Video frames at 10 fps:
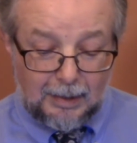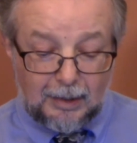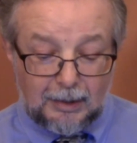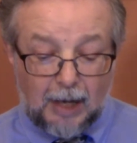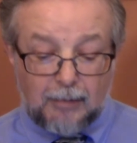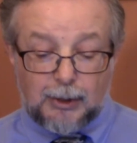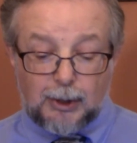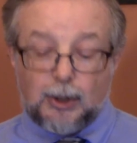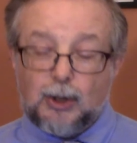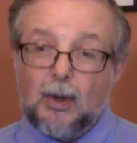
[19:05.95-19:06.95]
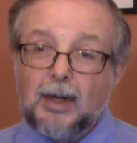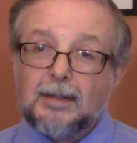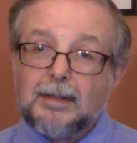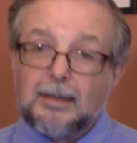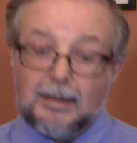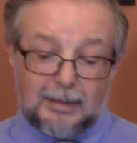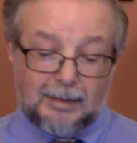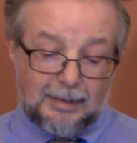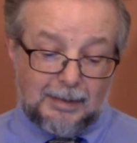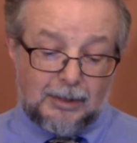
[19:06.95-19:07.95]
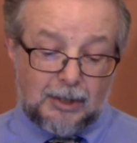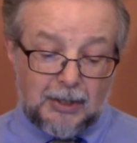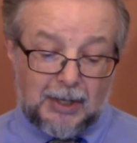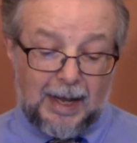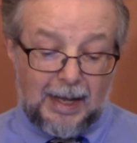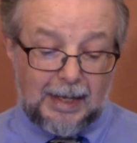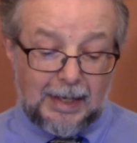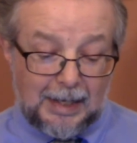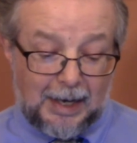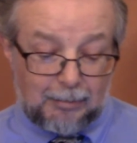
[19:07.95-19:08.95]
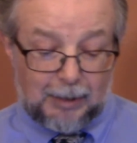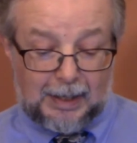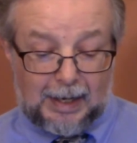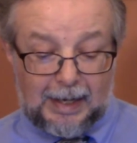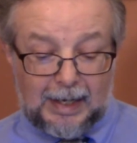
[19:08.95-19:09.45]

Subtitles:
Love is a choice today and every day.